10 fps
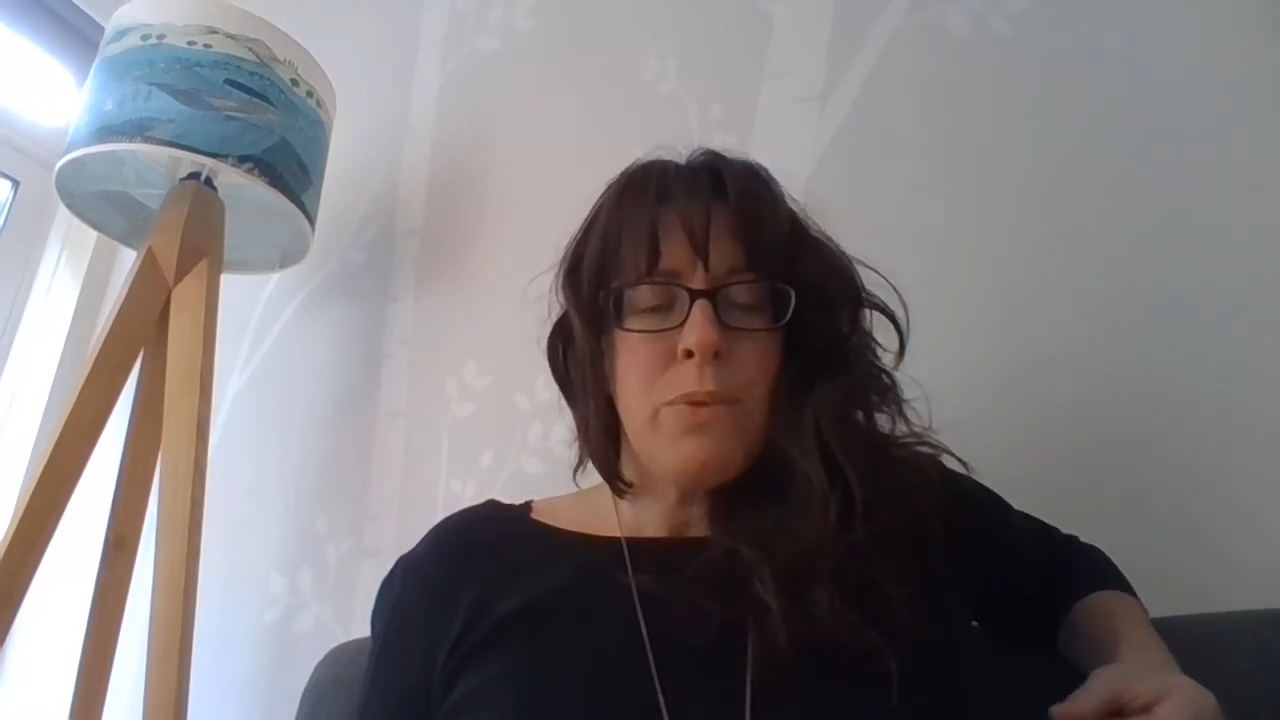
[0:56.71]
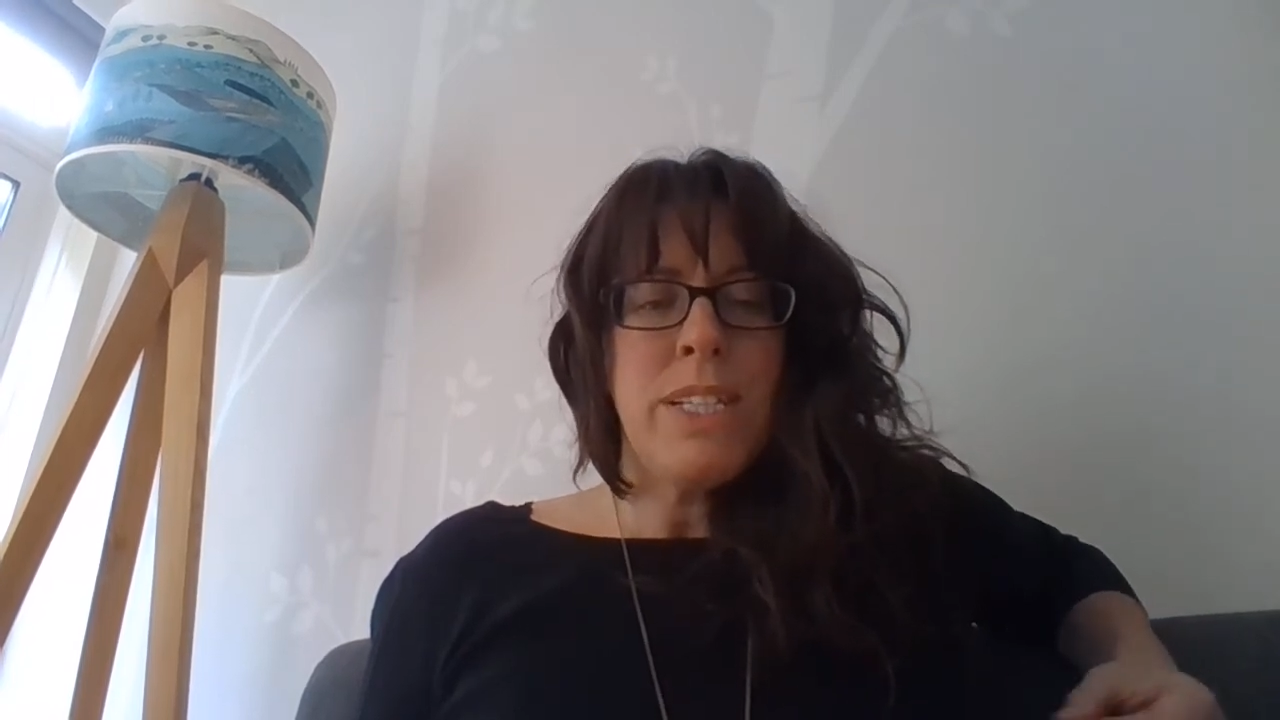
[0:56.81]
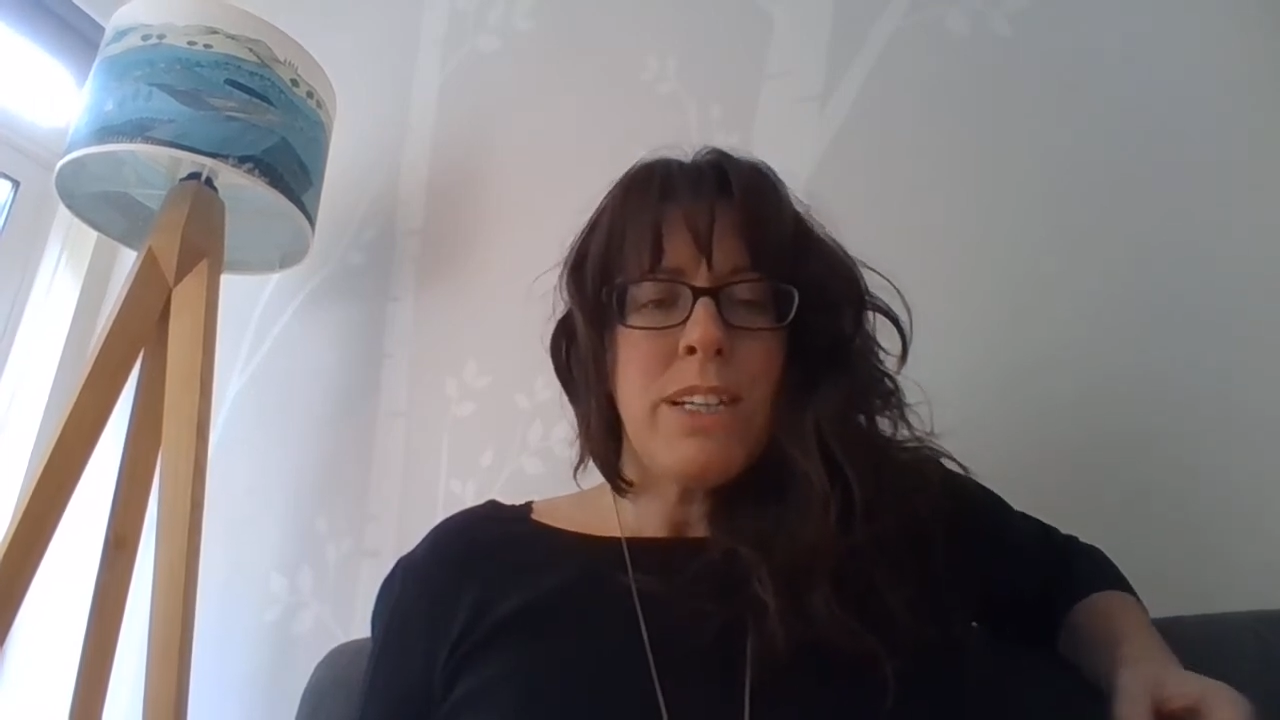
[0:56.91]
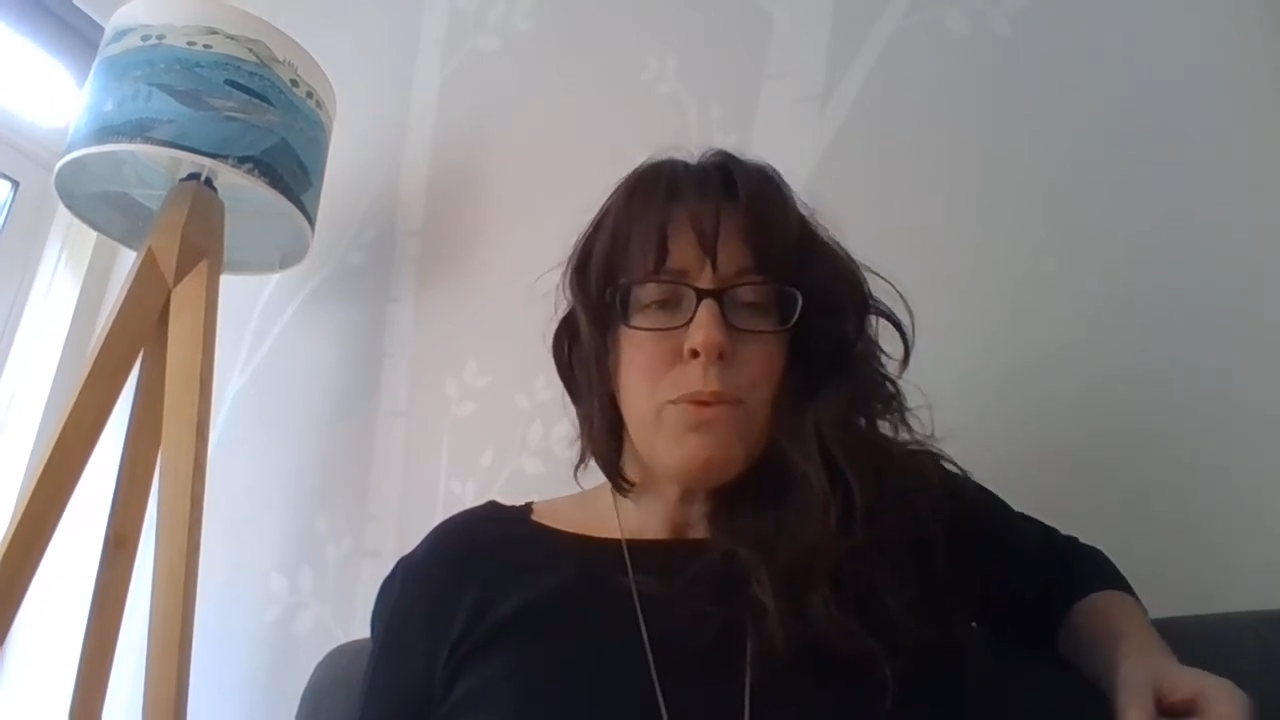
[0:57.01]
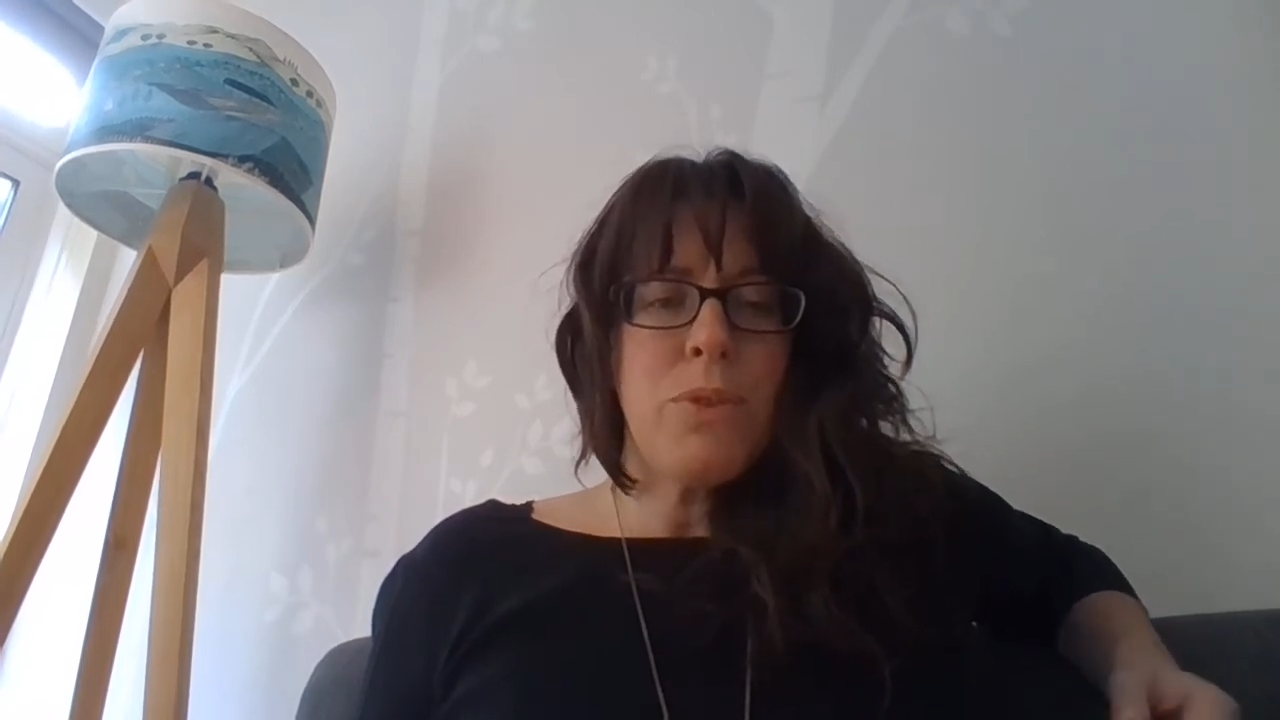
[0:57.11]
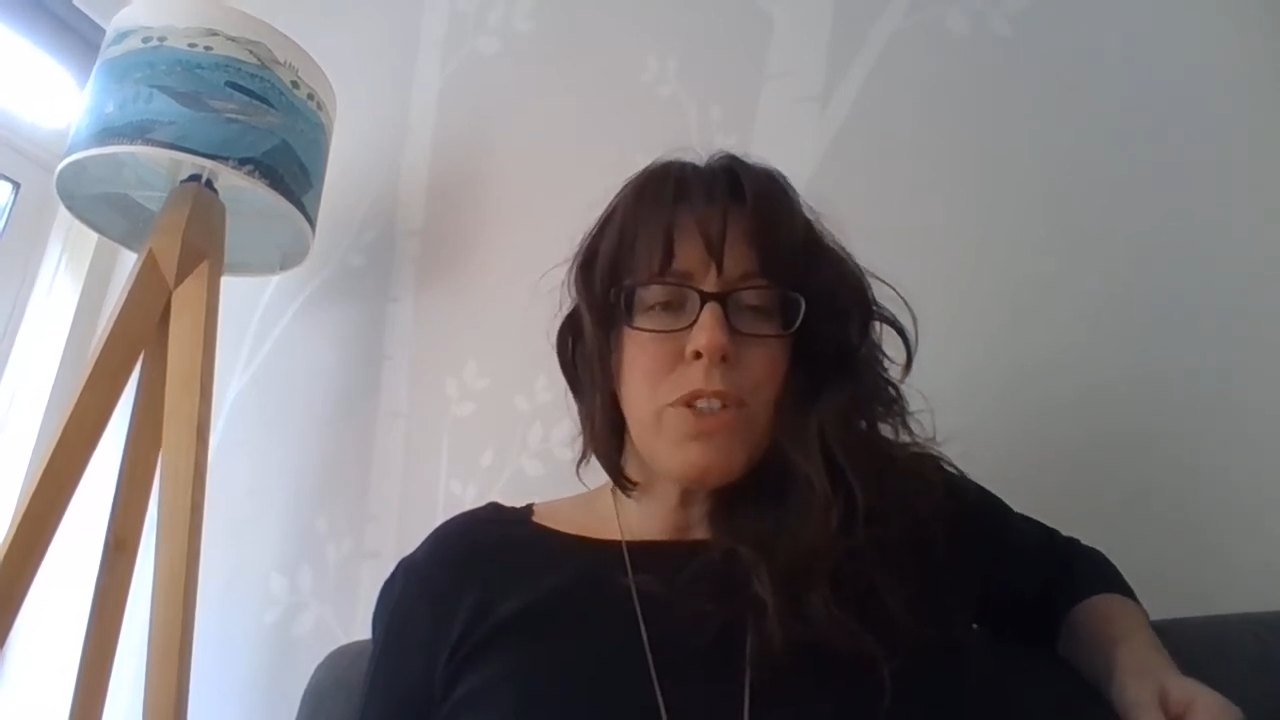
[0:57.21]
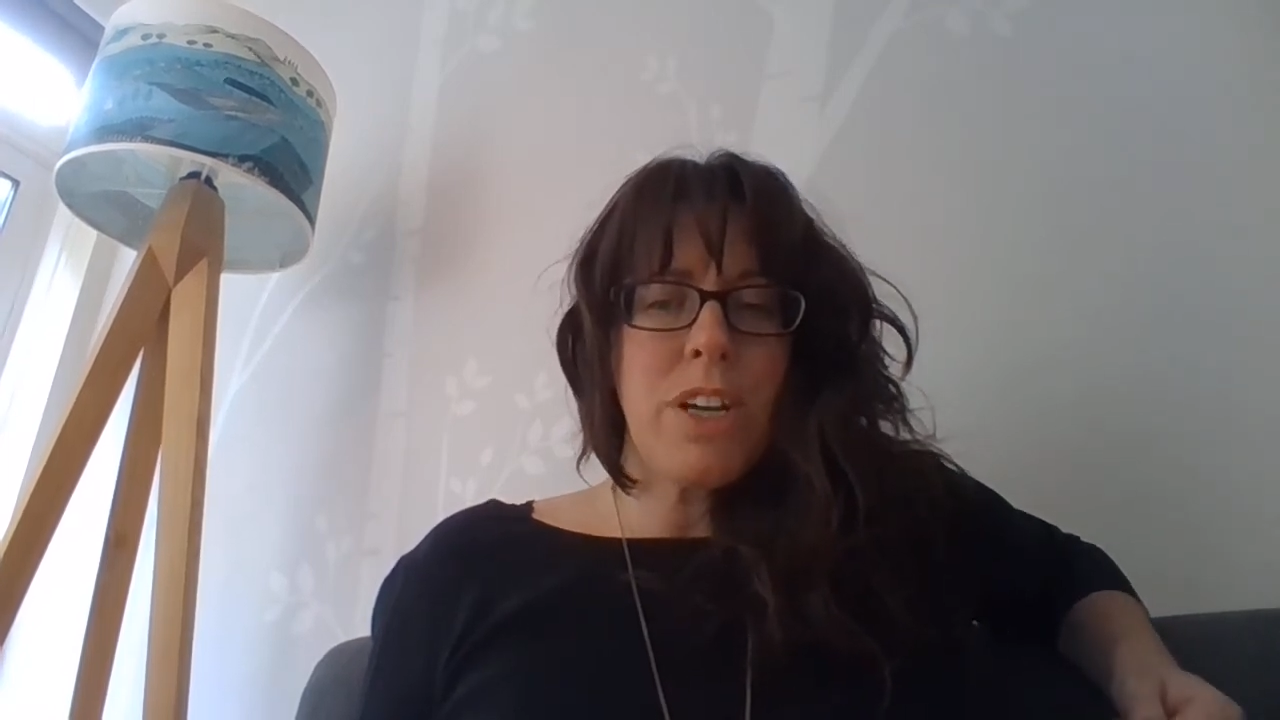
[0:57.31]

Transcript: reason I want